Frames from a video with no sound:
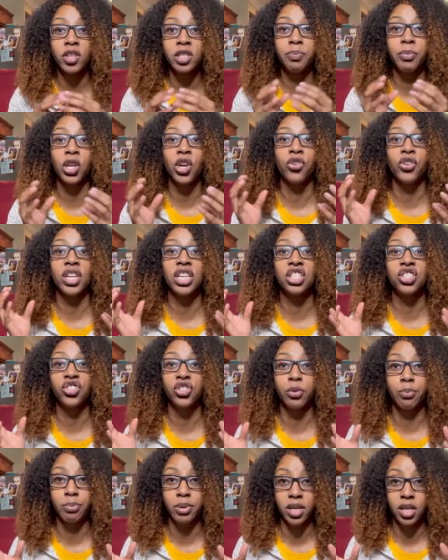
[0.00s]
period
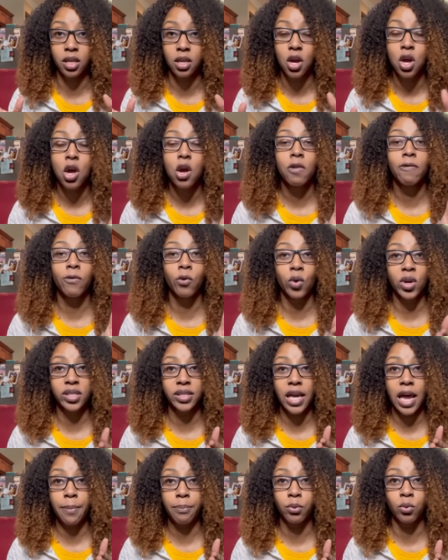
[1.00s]
should be. For
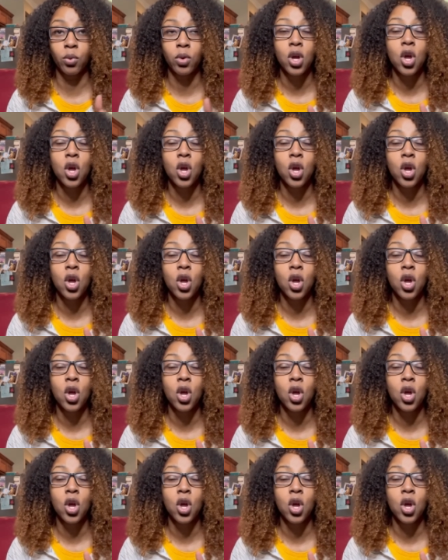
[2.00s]
example,